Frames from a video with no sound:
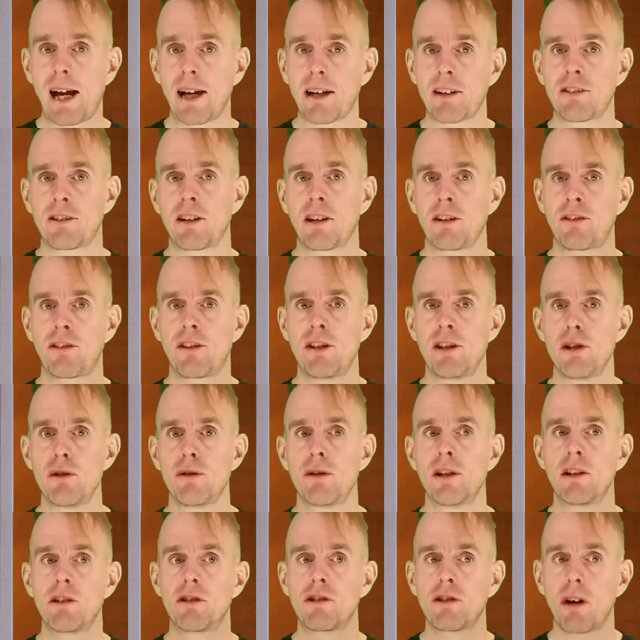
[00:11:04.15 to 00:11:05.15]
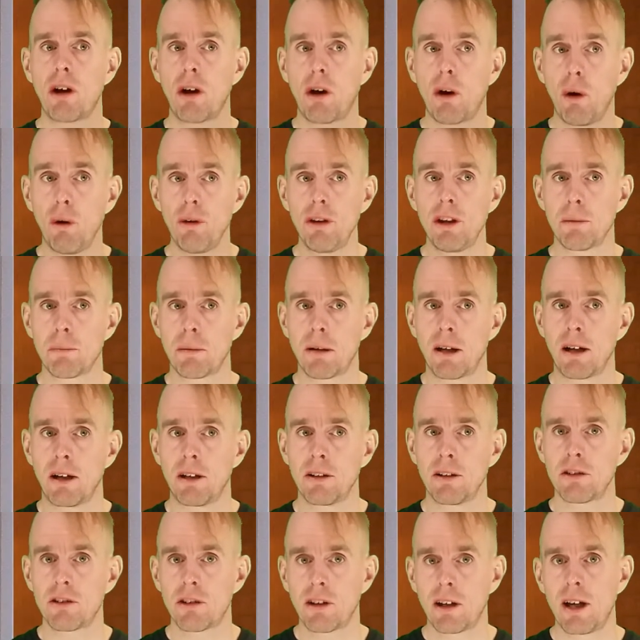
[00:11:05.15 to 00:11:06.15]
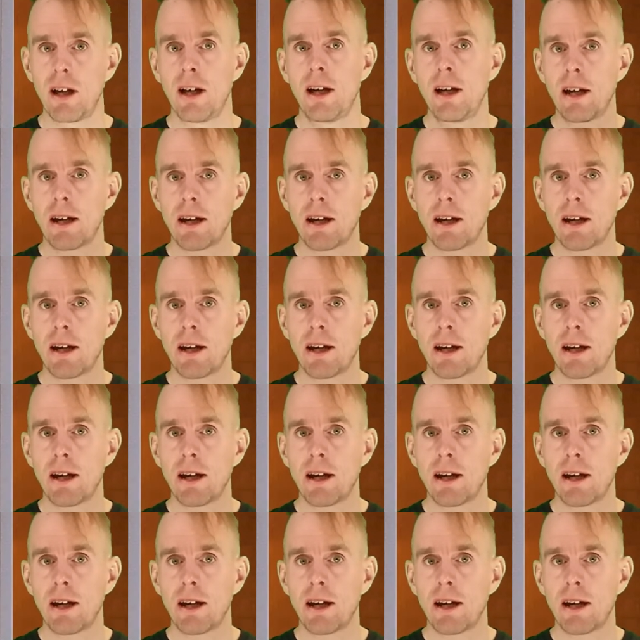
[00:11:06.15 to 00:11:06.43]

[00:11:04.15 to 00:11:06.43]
access the units on the plant?